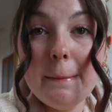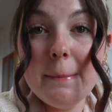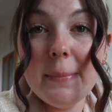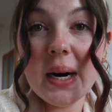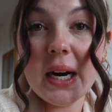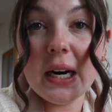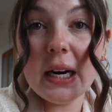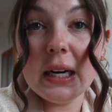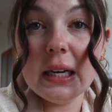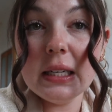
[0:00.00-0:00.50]

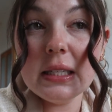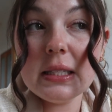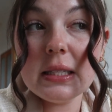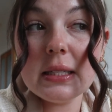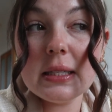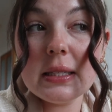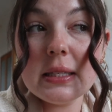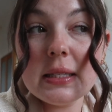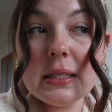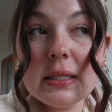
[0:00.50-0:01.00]
but
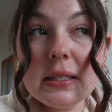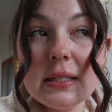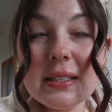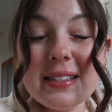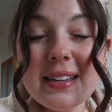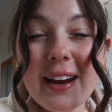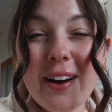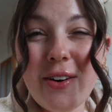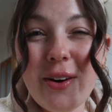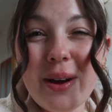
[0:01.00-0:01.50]

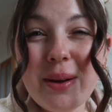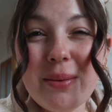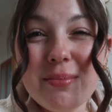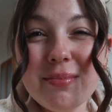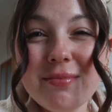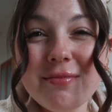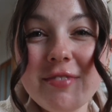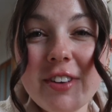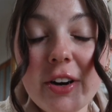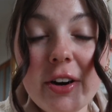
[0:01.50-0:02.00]
now
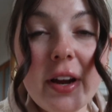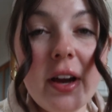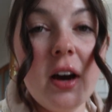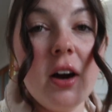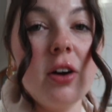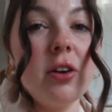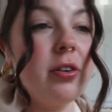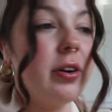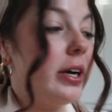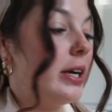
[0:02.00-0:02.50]
I'm very
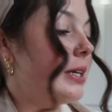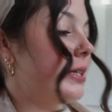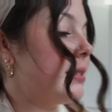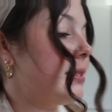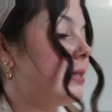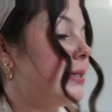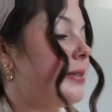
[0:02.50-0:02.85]
hungry. It's